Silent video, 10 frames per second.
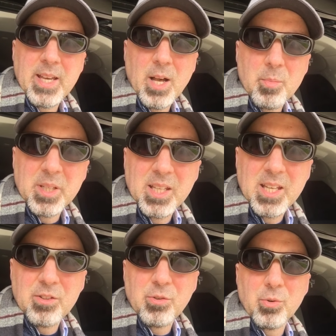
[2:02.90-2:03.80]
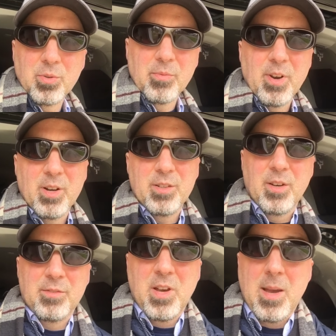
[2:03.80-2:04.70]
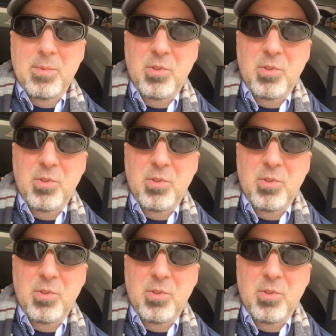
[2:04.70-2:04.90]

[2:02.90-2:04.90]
helping kids through some very tough times,